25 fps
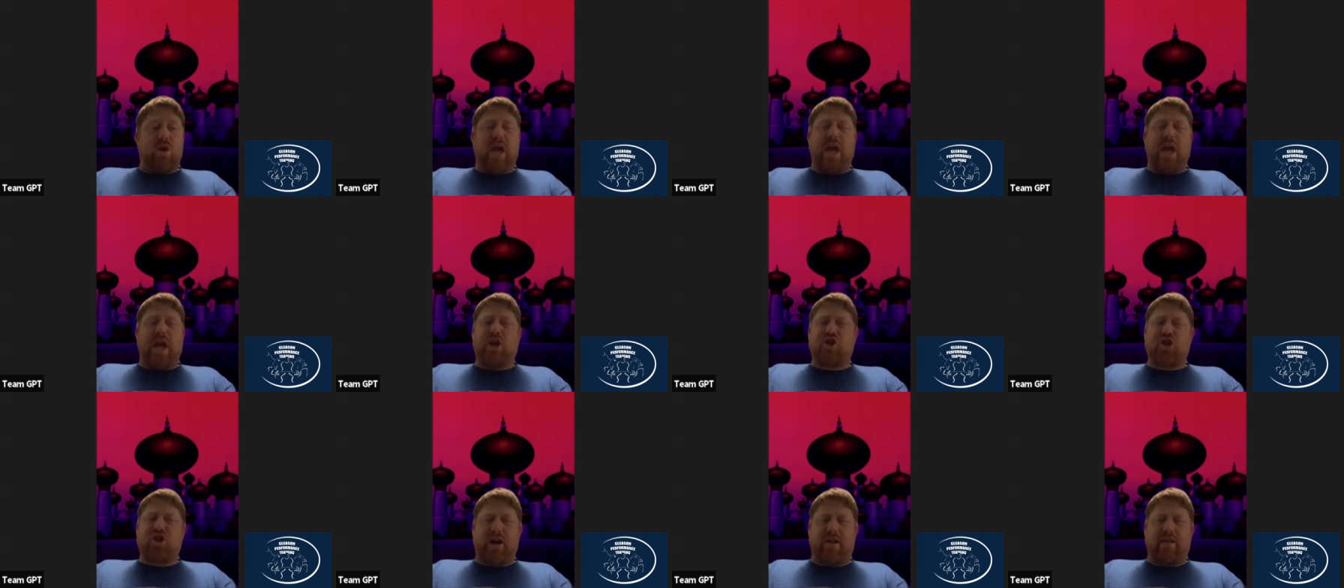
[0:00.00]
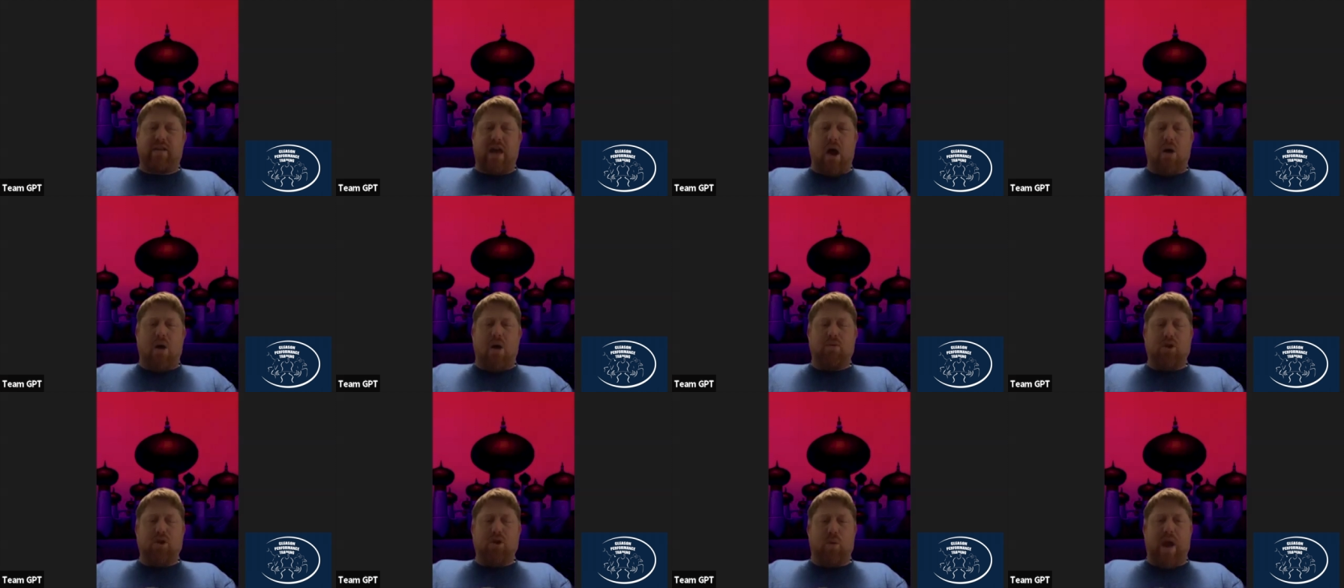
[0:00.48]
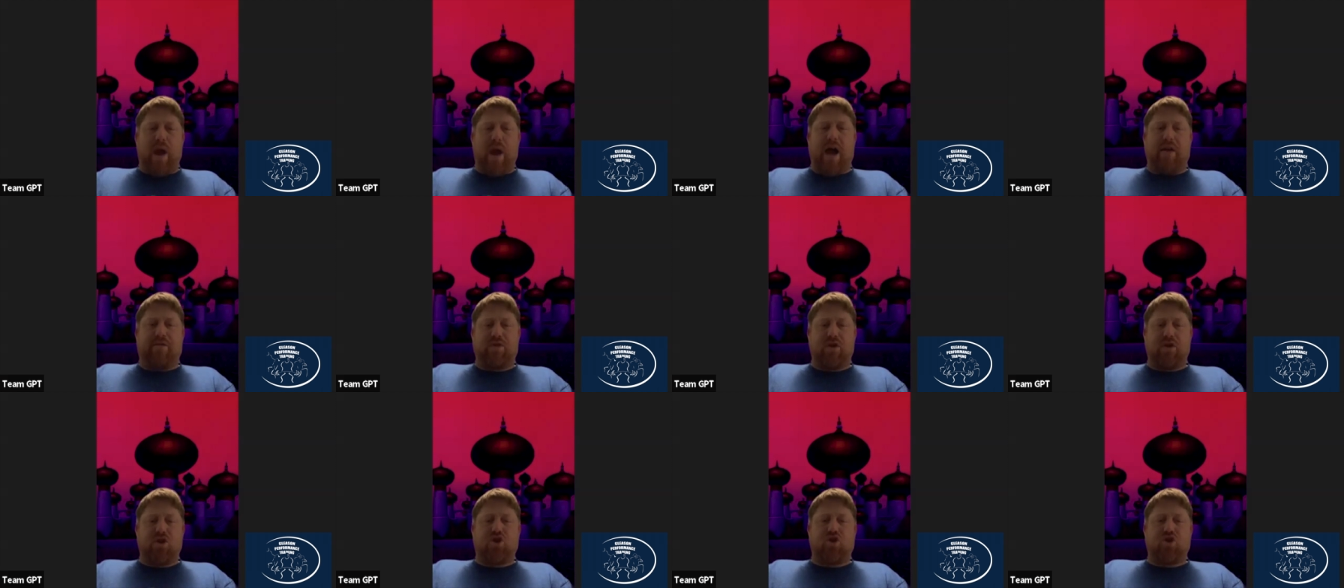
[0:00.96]
shut it down. You
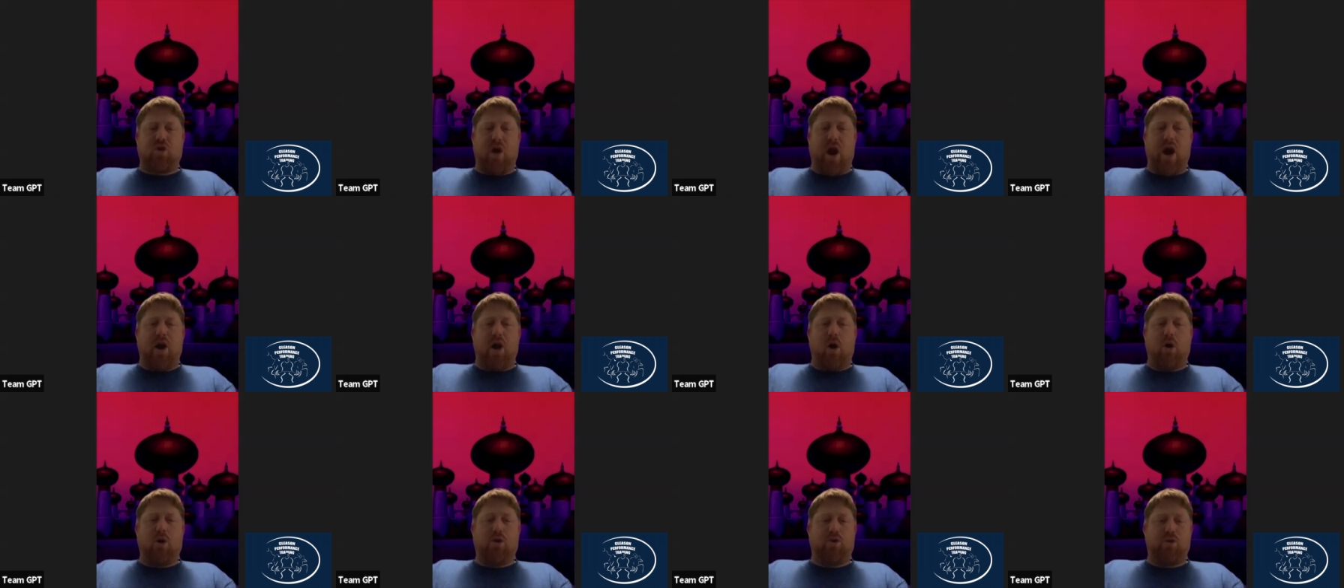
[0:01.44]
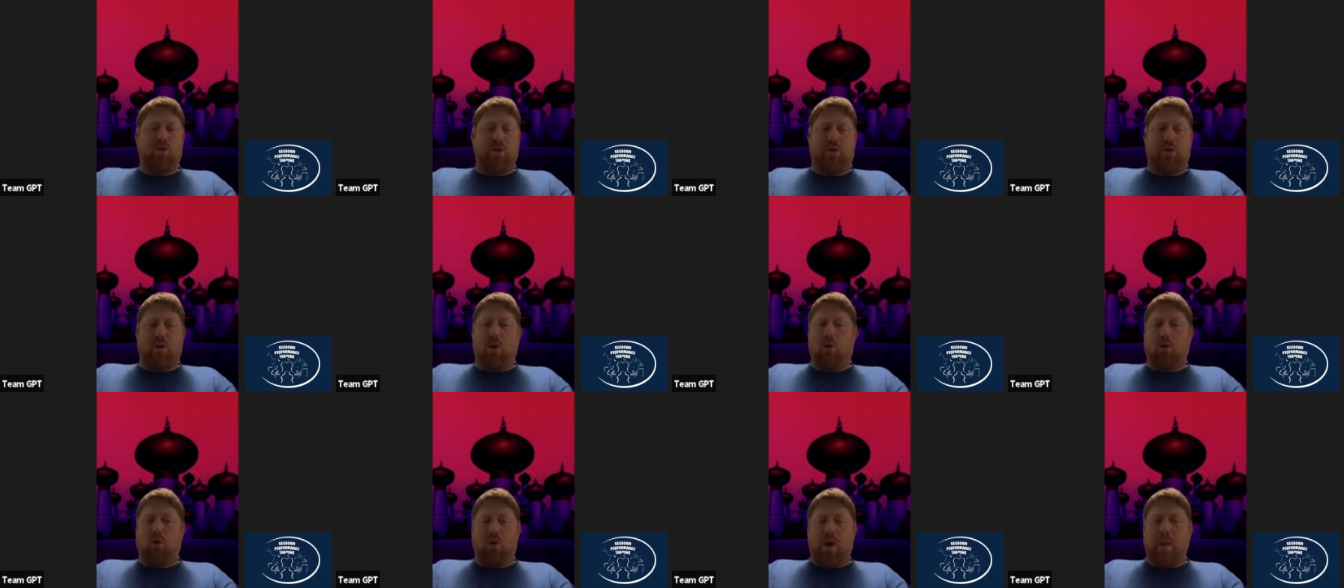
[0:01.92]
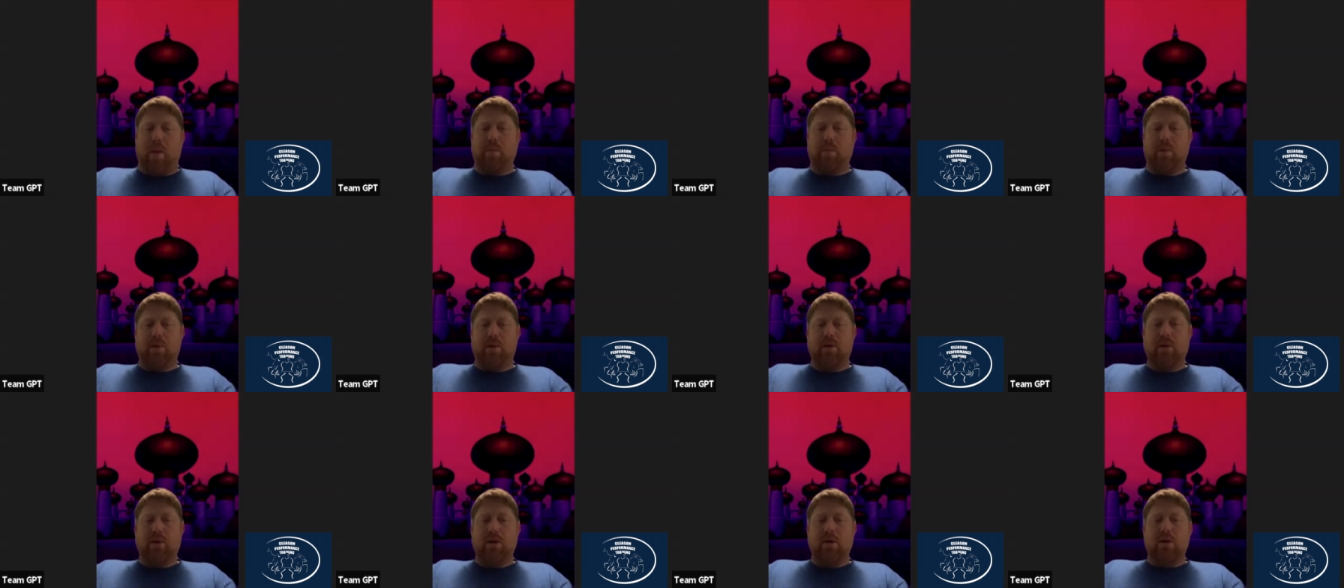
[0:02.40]
have to try hard throughout the whole rep,
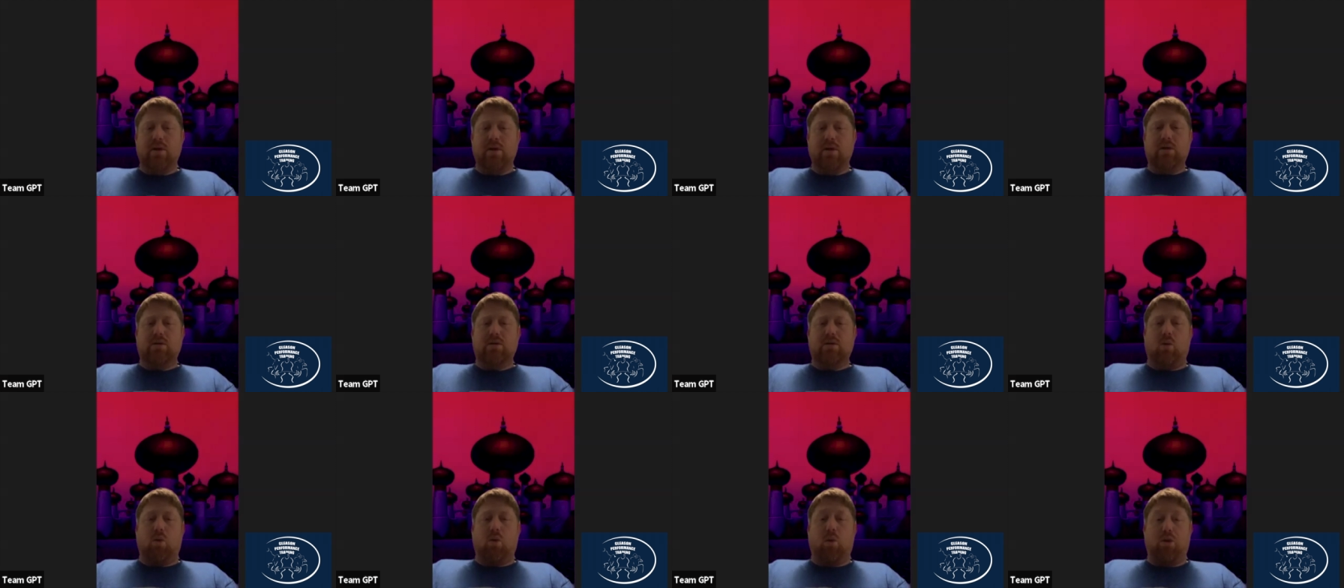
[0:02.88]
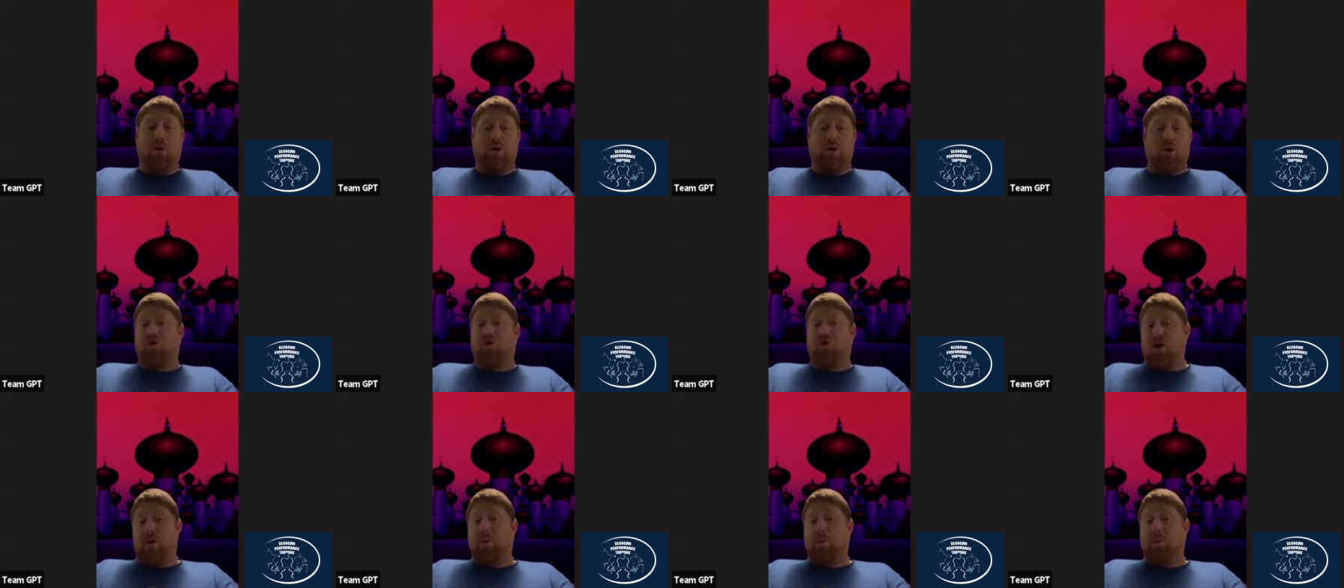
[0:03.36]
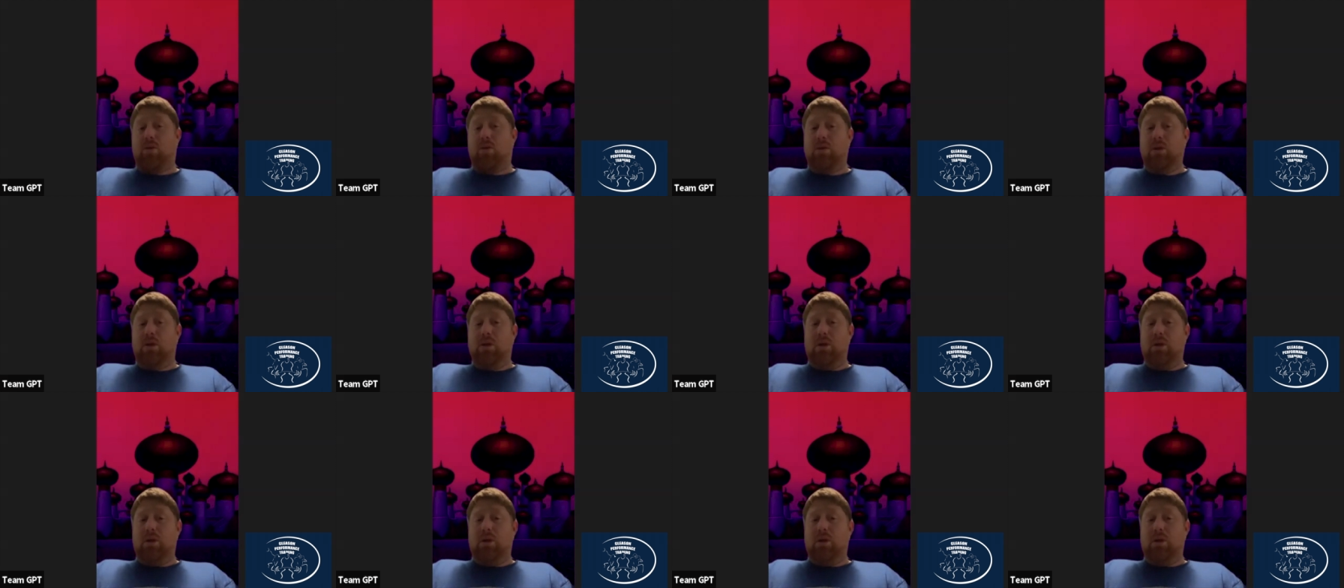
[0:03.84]
or you're in trouble.